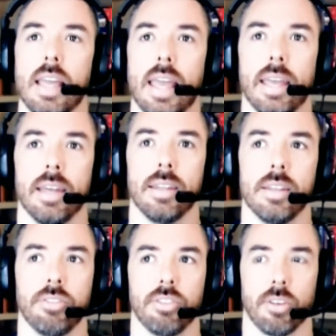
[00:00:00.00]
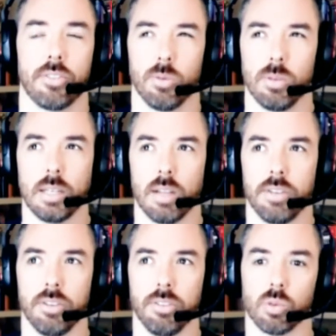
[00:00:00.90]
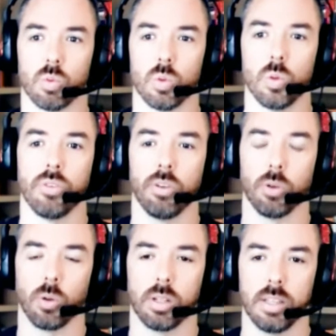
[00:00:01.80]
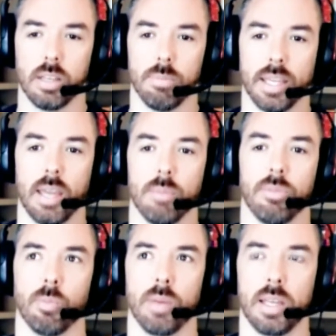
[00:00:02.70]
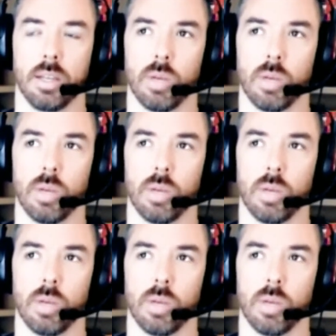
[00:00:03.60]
And it's just also League of Legends grew so quickly and became so big.